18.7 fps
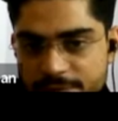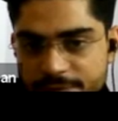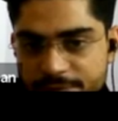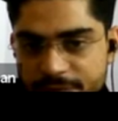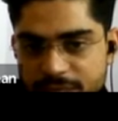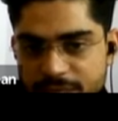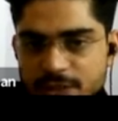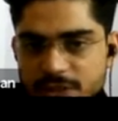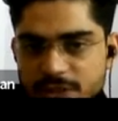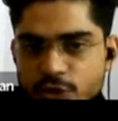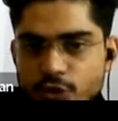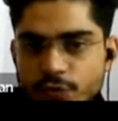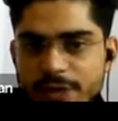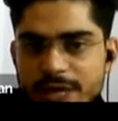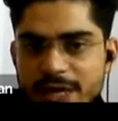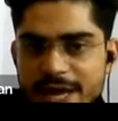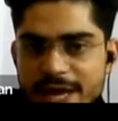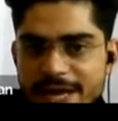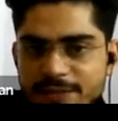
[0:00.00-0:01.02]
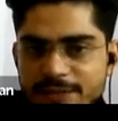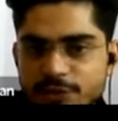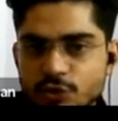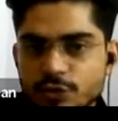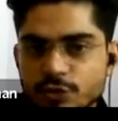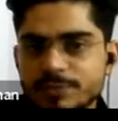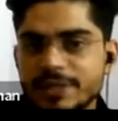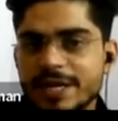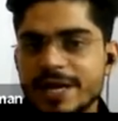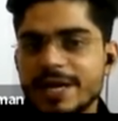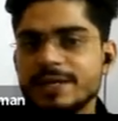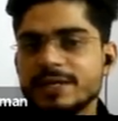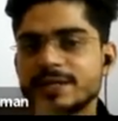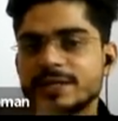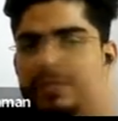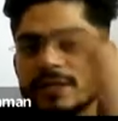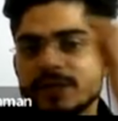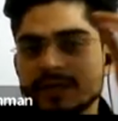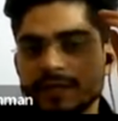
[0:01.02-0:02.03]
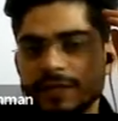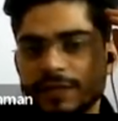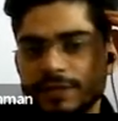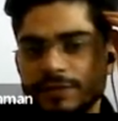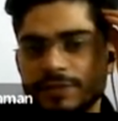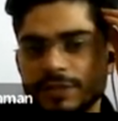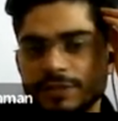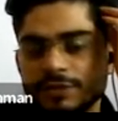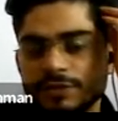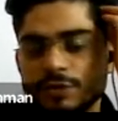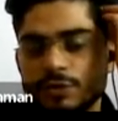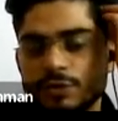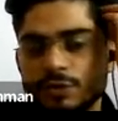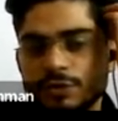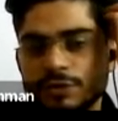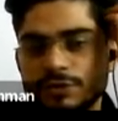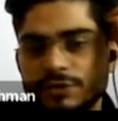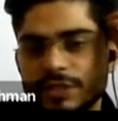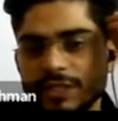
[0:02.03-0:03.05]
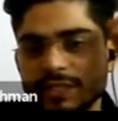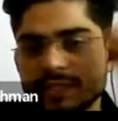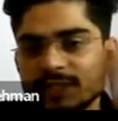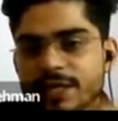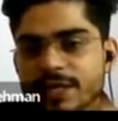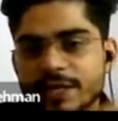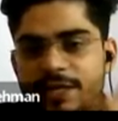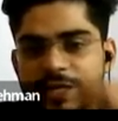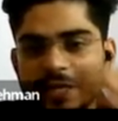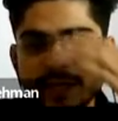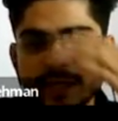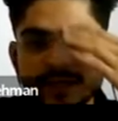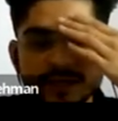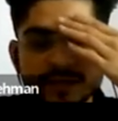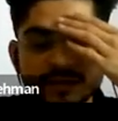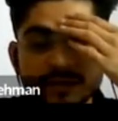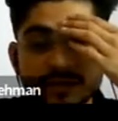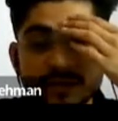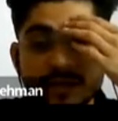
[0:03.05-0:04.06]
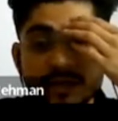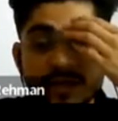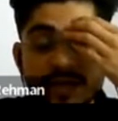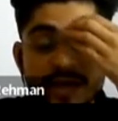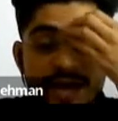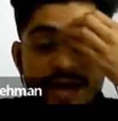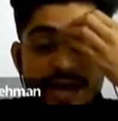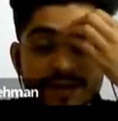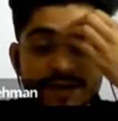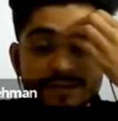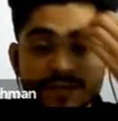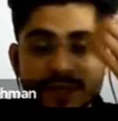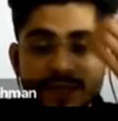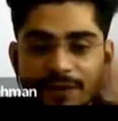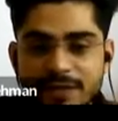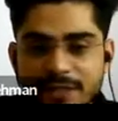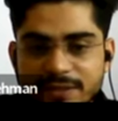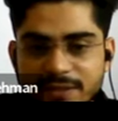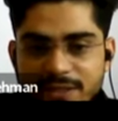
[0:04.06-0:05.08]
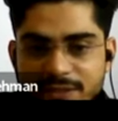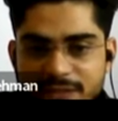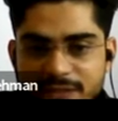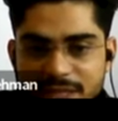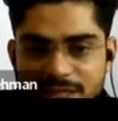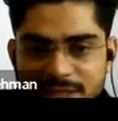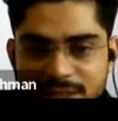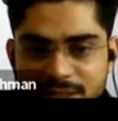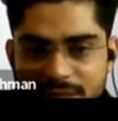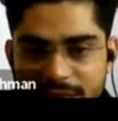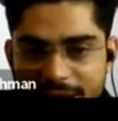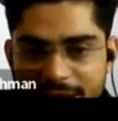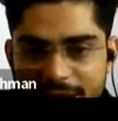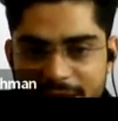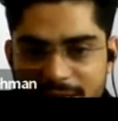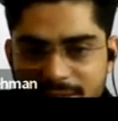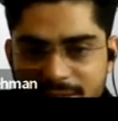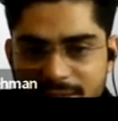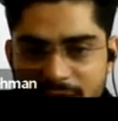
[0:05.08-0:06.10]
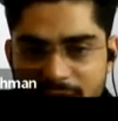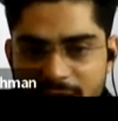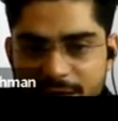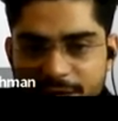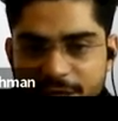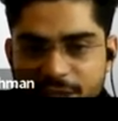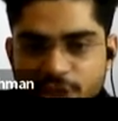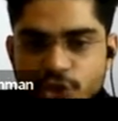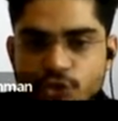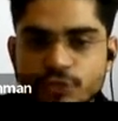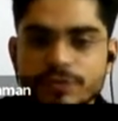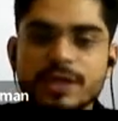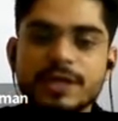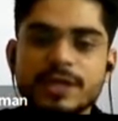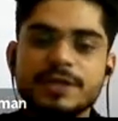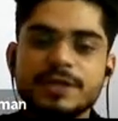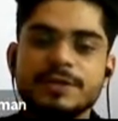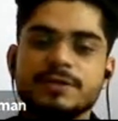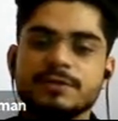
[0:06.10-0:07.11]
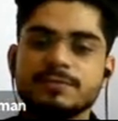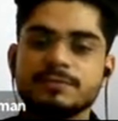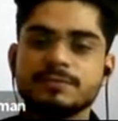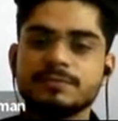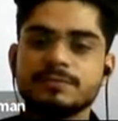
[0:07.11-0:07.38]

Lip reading: Means you will assume that this circuit have the resistance as R equivalent.